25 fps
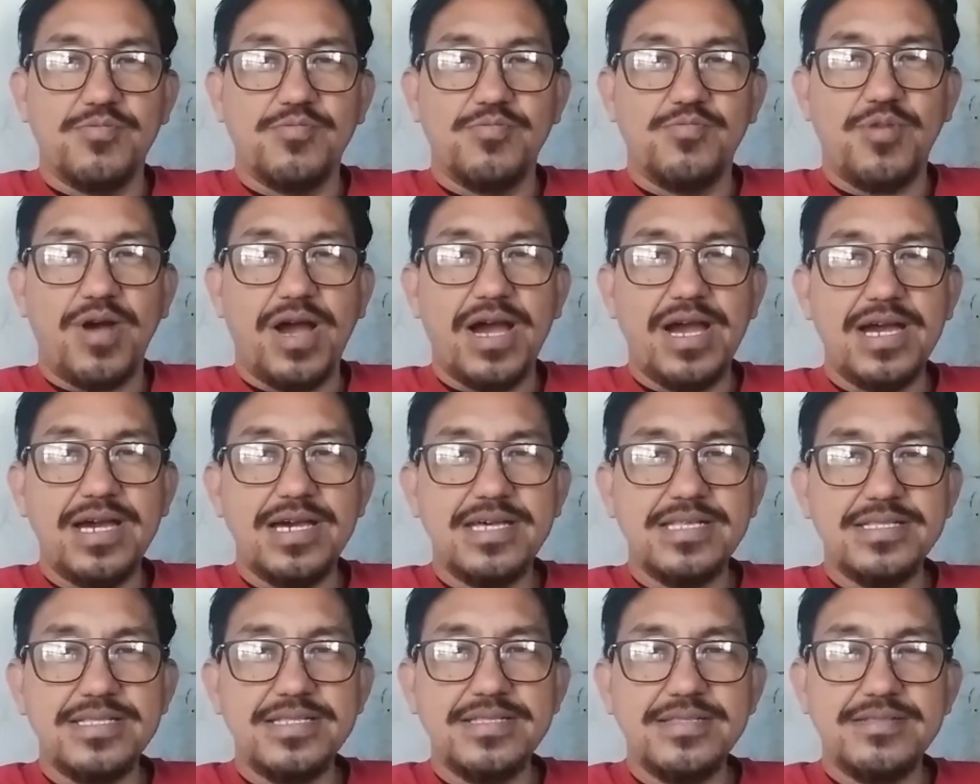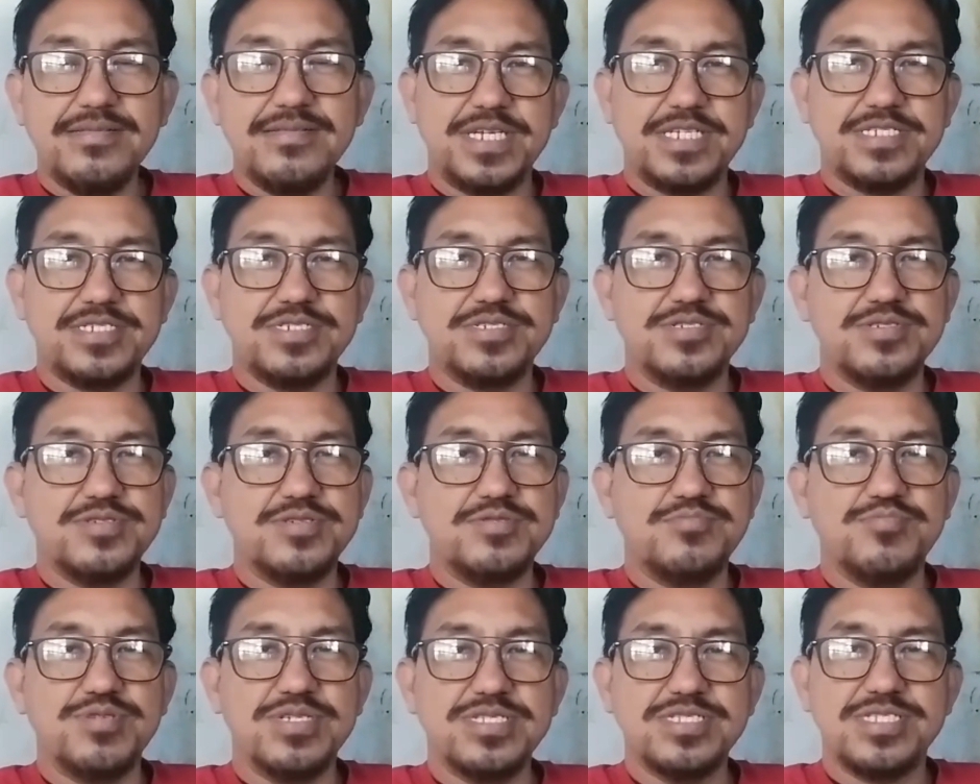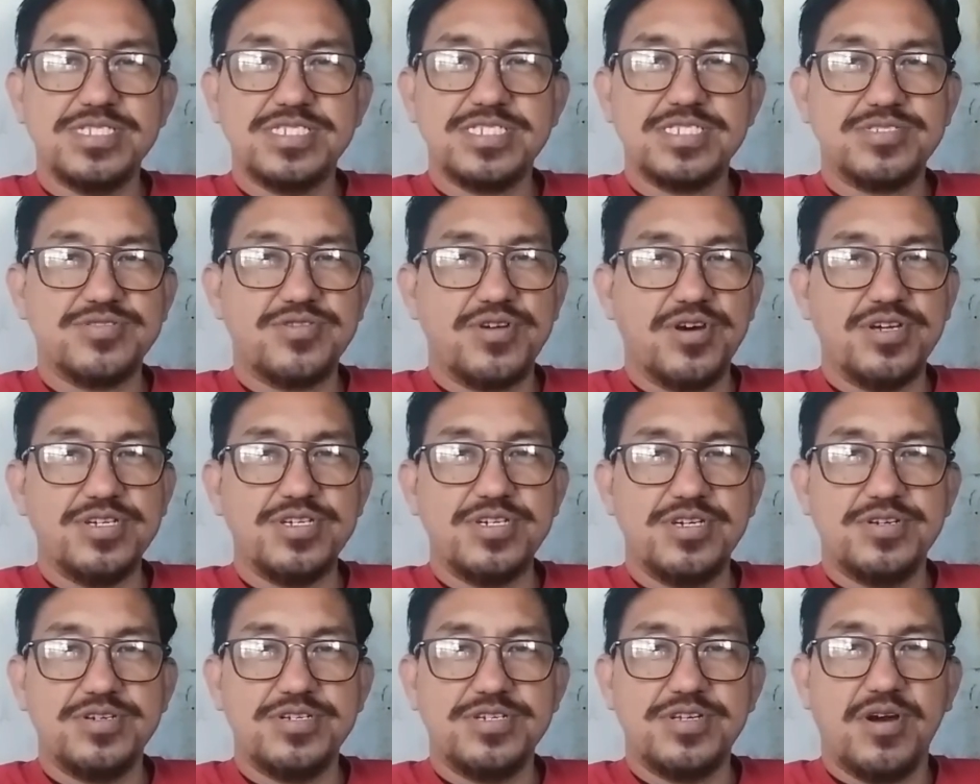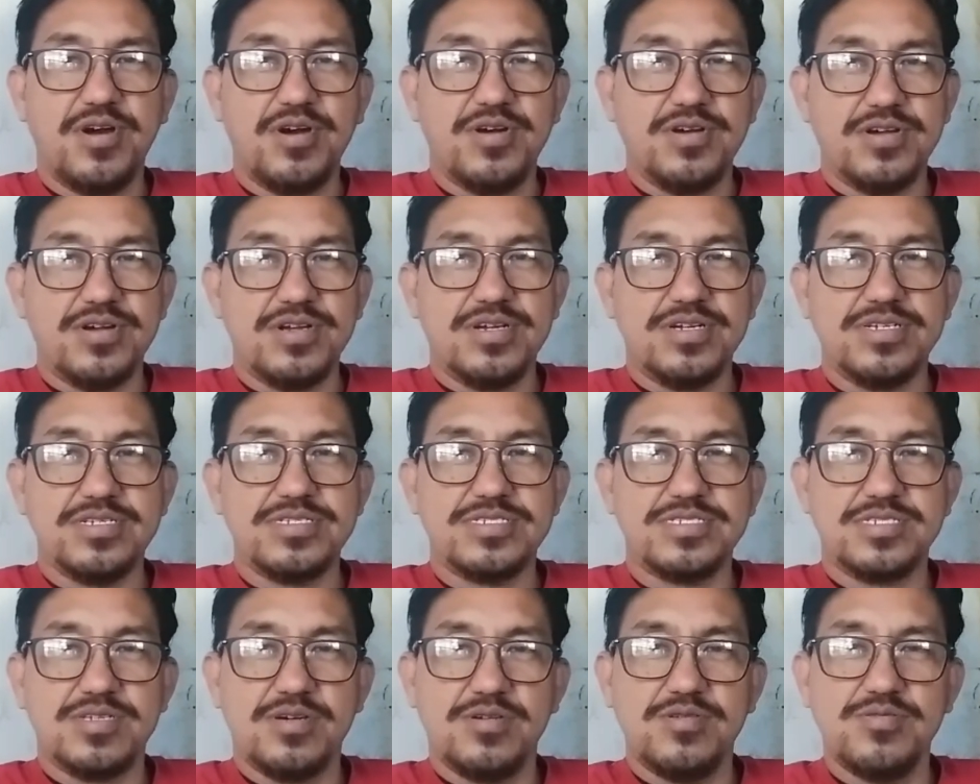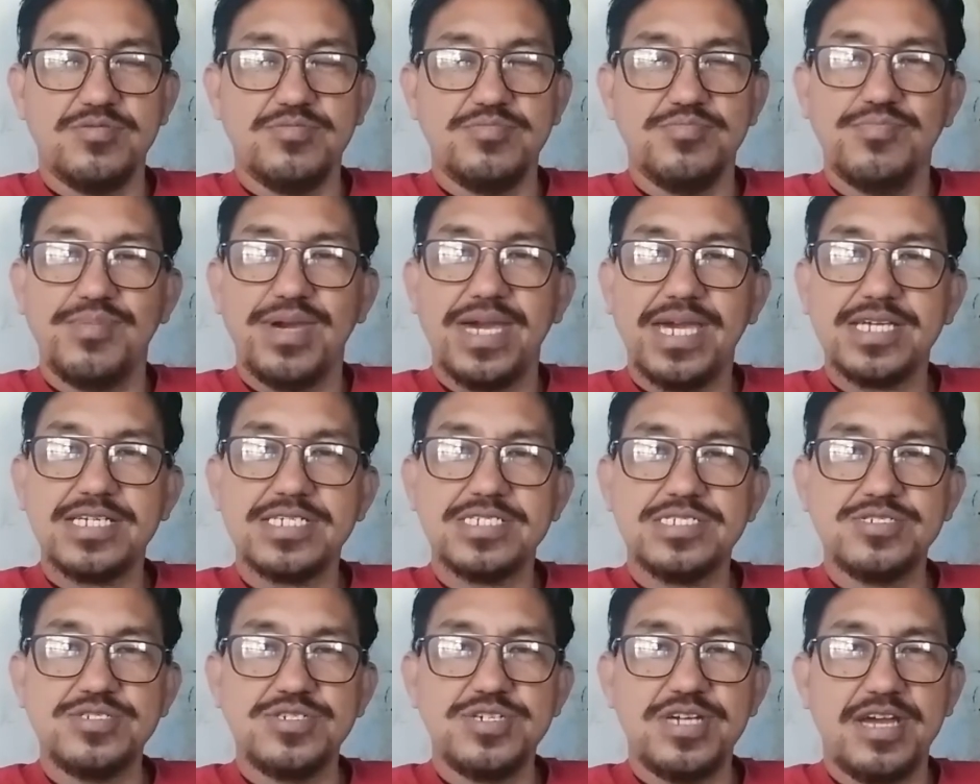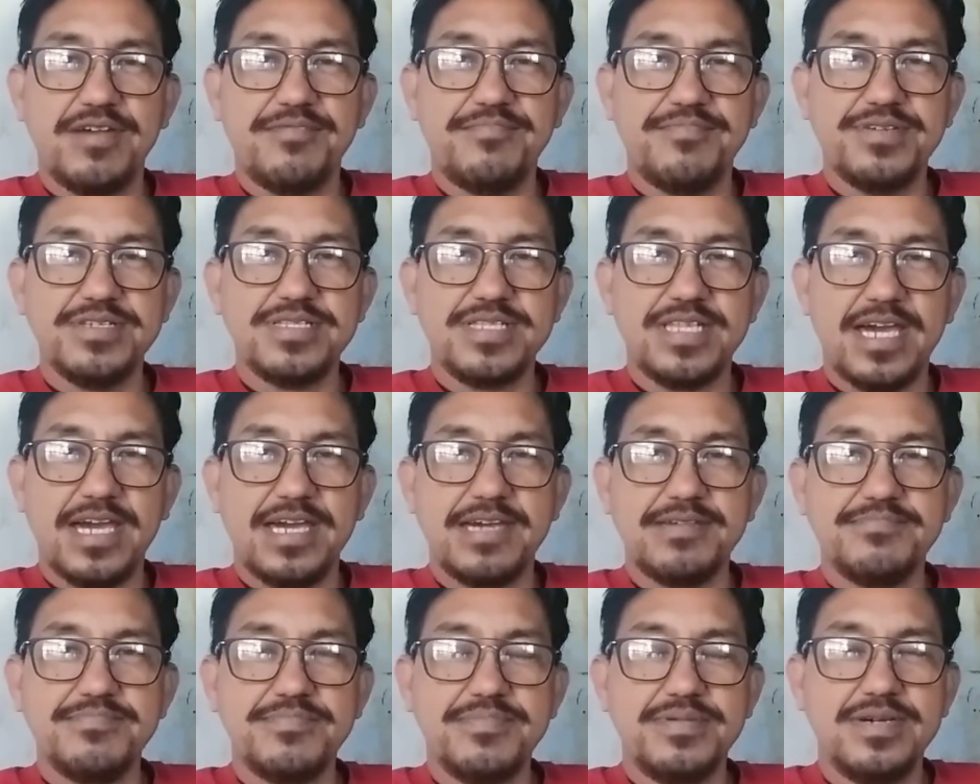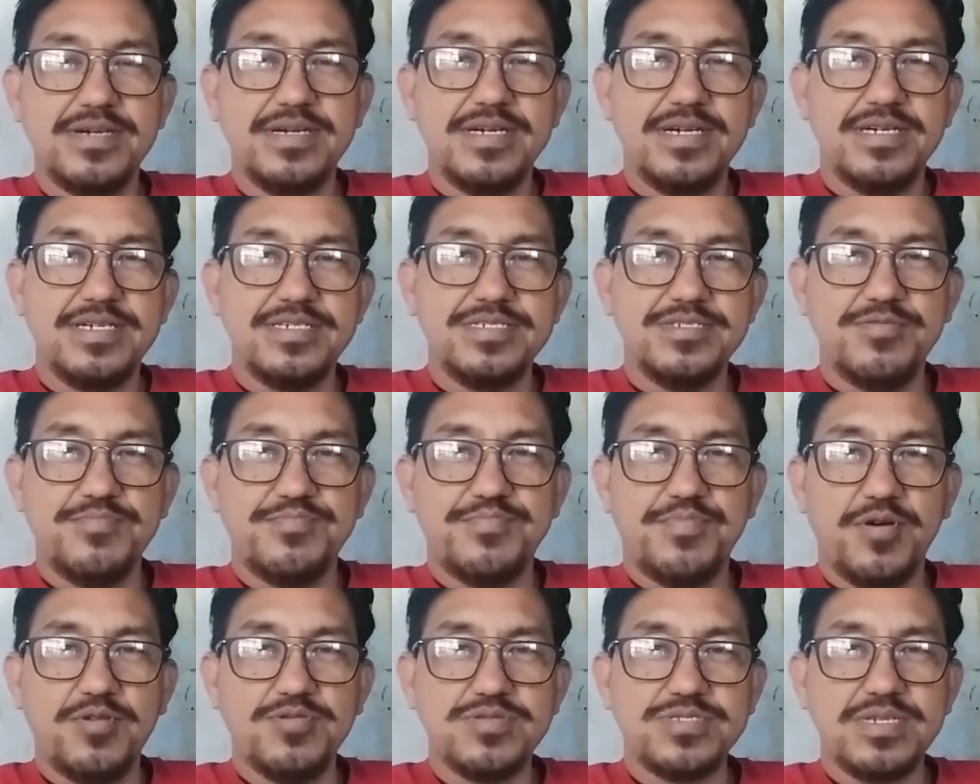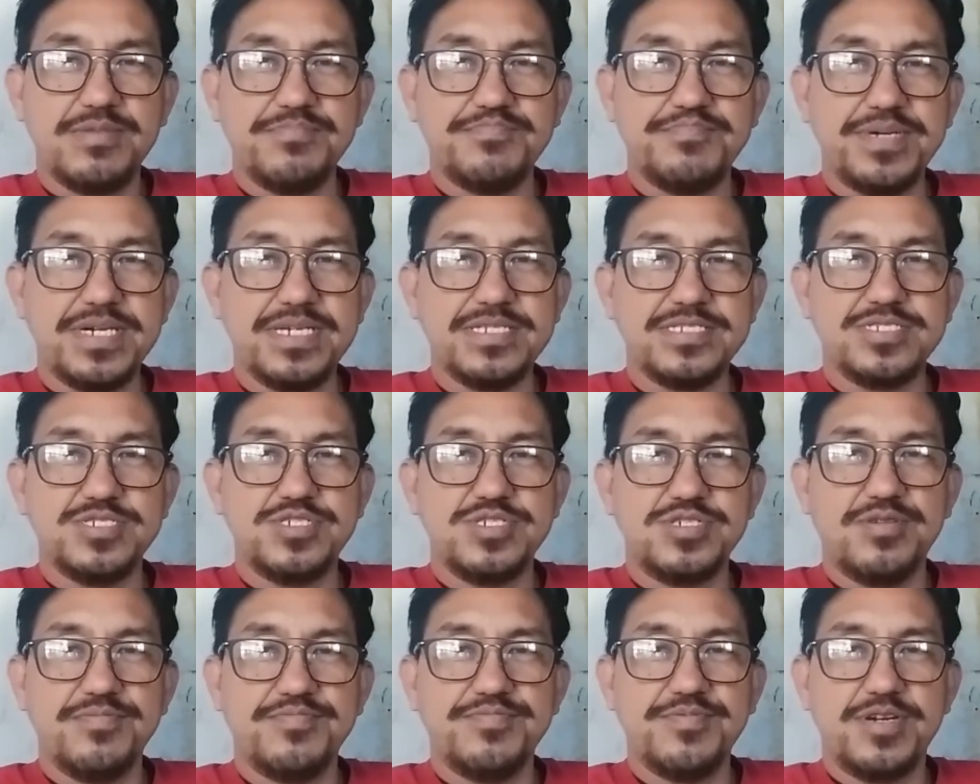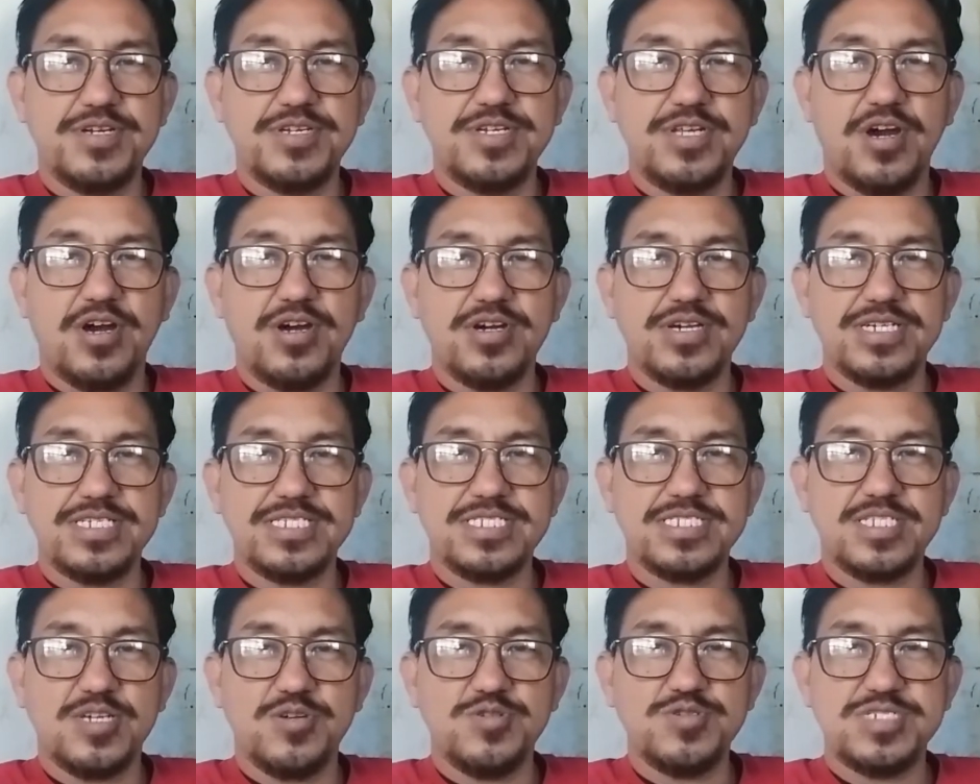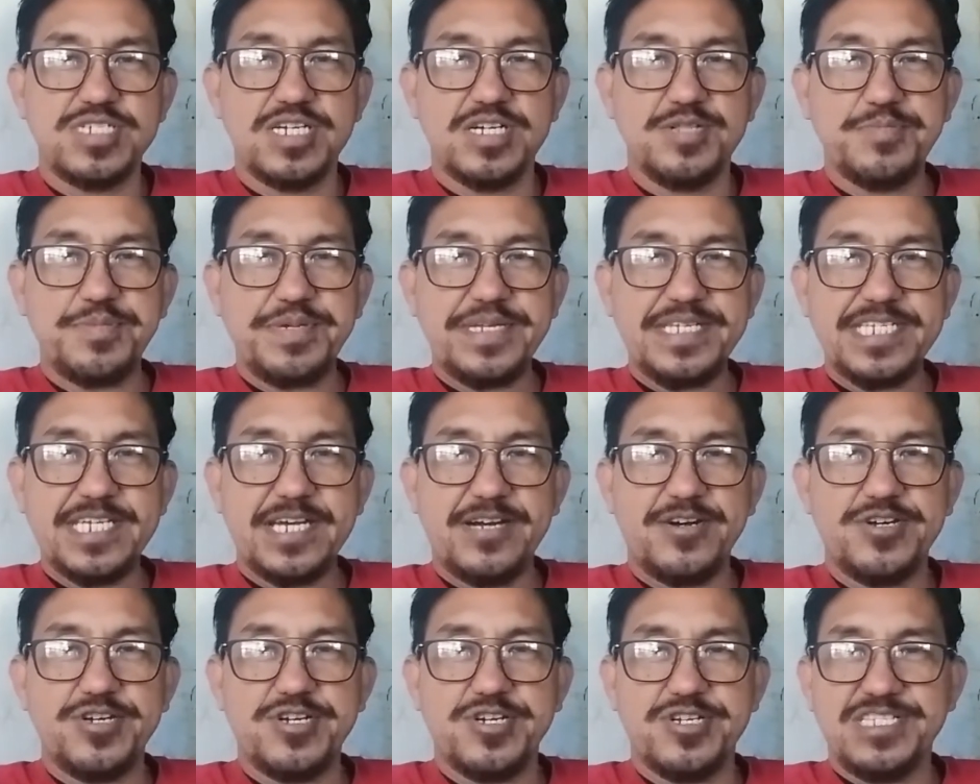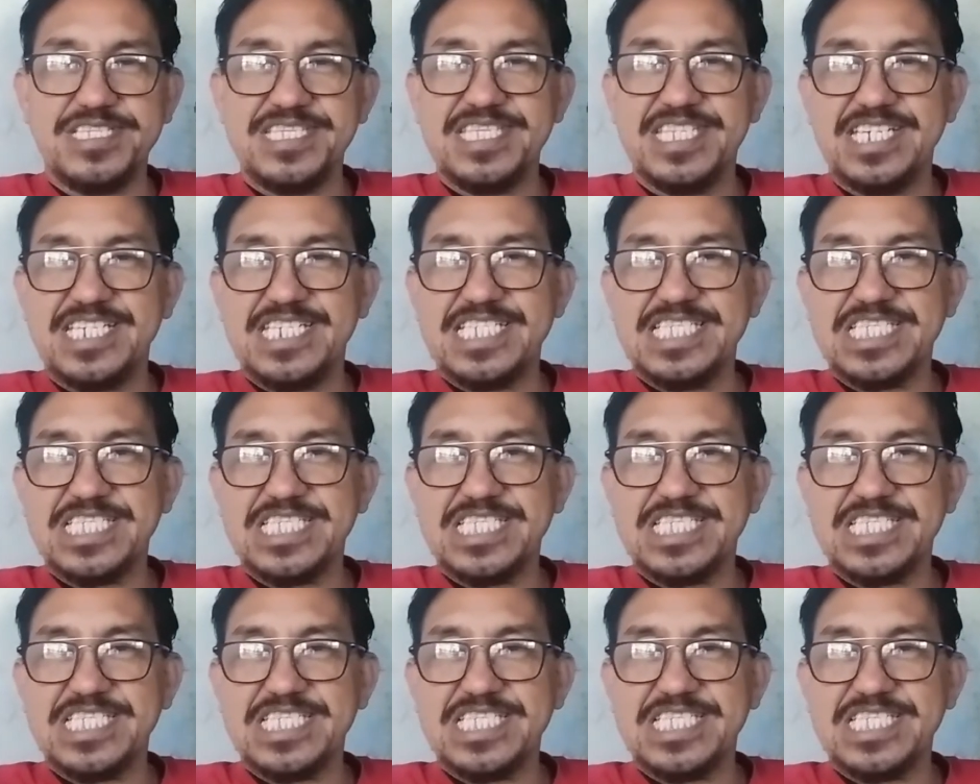One picture will destroy your dog, so make sure every time you post a picture of your dog in social media or in the